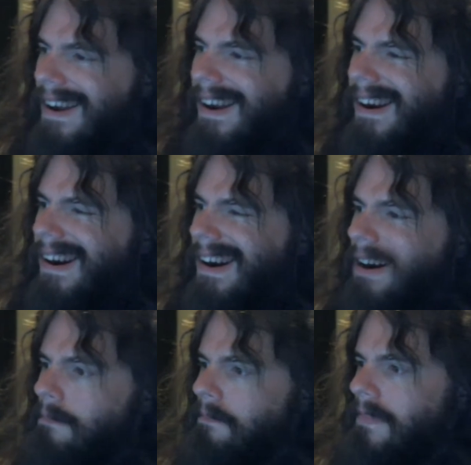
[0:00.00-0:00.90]

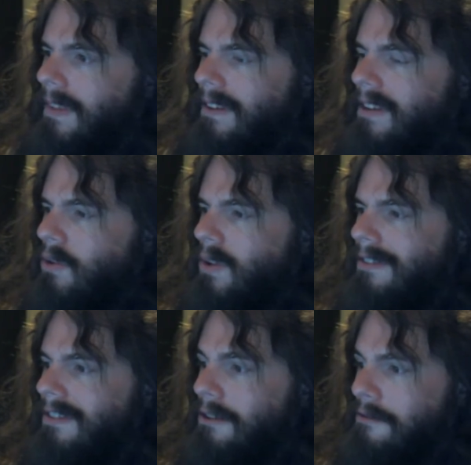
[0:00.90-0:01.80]
um, you can
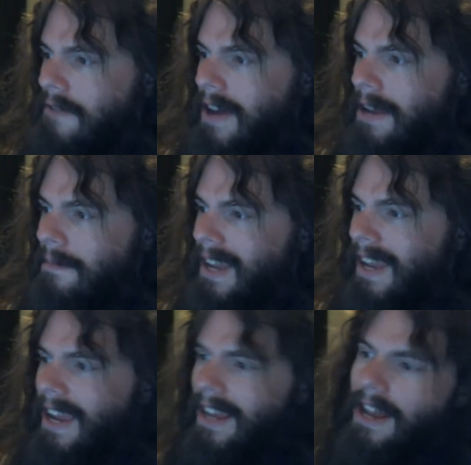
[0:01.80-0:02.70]
still find
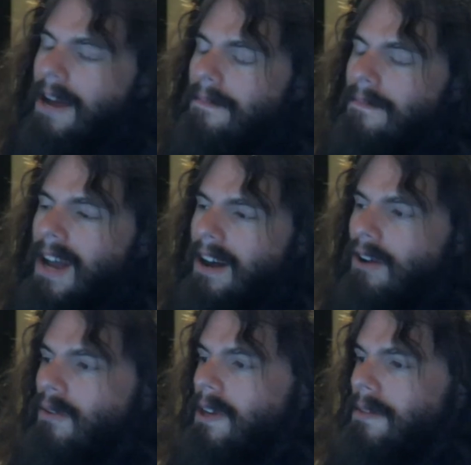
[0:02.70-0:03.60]
me, and I'm not
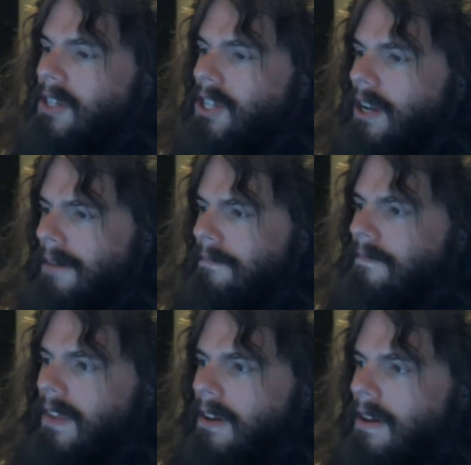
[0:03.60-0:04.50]
going to be shut up.
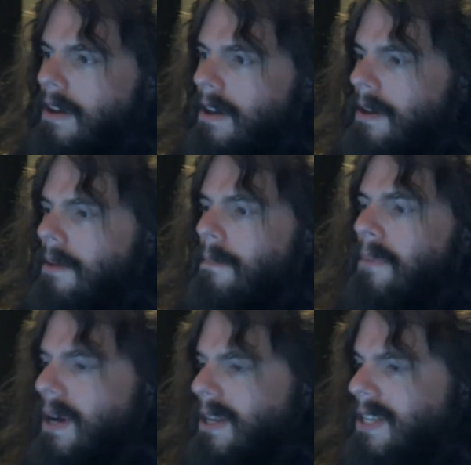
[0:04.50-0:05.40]

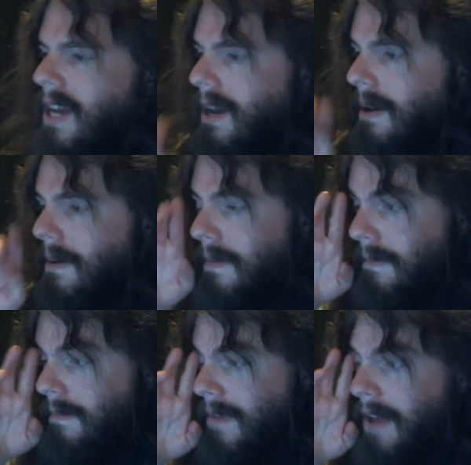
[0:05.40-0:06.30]
But uh,
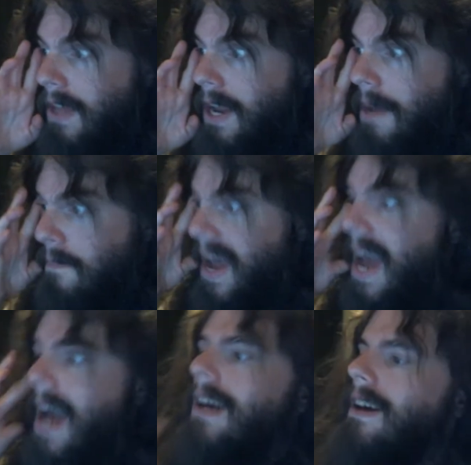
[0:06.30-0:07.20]
now that I'm
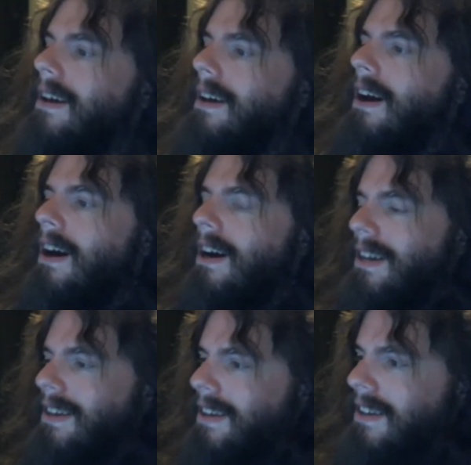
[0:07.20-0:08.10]
back, uh,
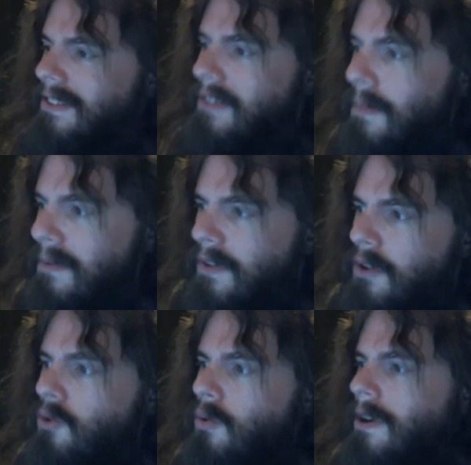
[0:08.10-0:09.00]
some of
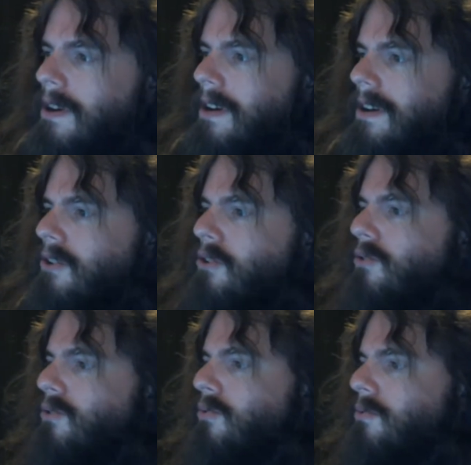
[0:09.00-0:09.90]
you
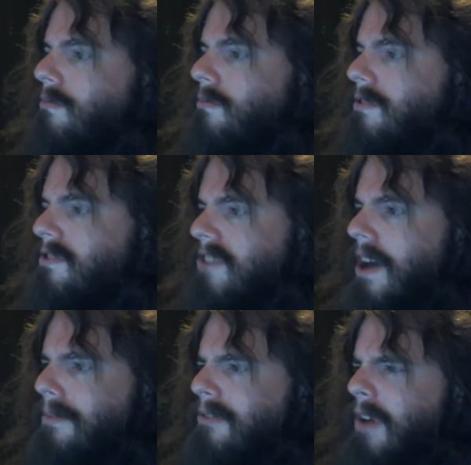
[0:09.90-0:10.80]
who
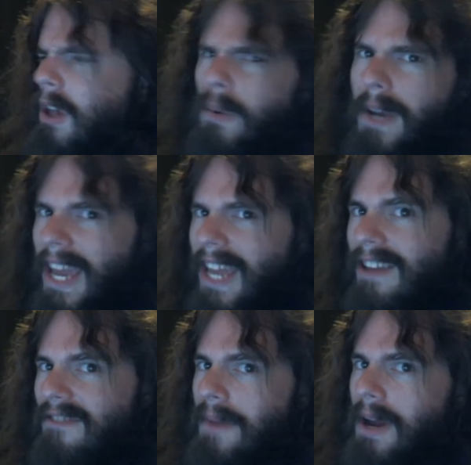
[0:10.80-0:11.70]
stopped following any
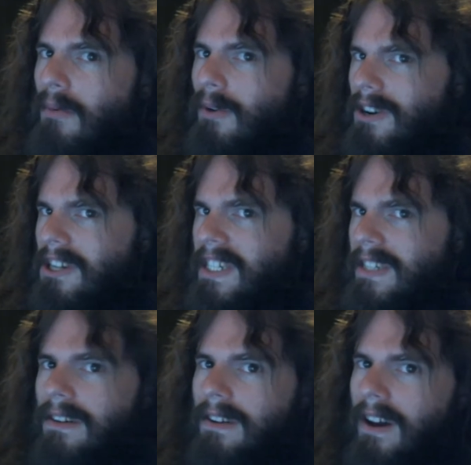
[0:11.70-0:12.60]
of my work
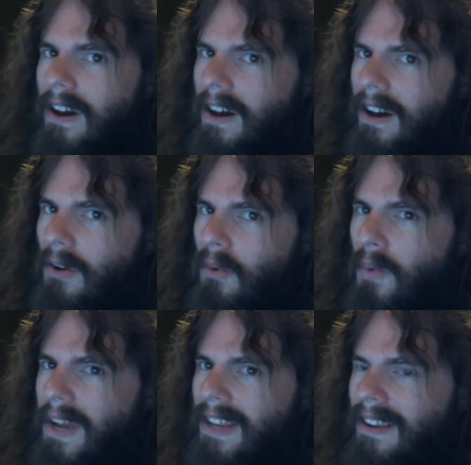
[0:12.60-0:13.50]
uh,
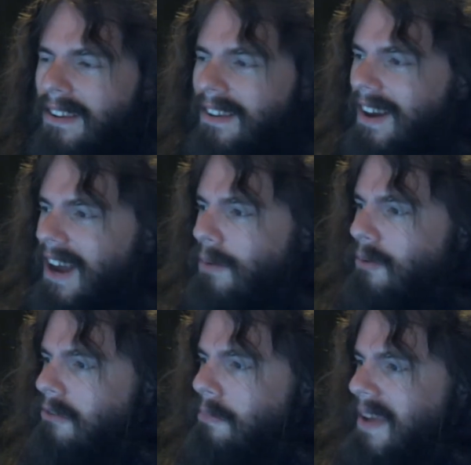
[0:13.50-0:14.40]
when I
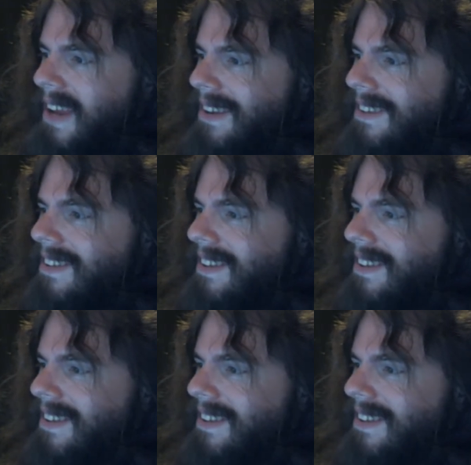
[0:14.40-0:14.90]
was banned,